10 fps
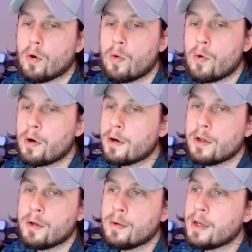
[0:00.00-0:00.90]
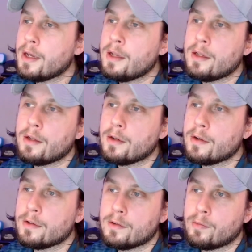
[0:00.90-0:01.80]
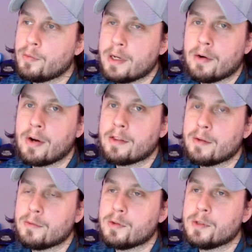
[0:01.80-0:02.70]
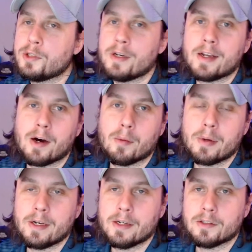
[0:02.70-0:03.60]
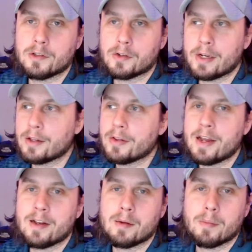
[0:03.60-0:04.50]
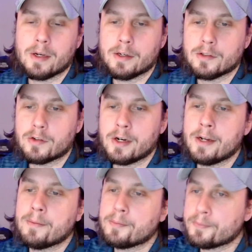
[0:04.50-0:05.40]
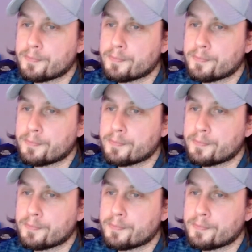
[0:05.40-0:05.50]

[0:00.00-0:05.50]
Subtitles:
or you can redirect them to a checkout page or like a landing page, right?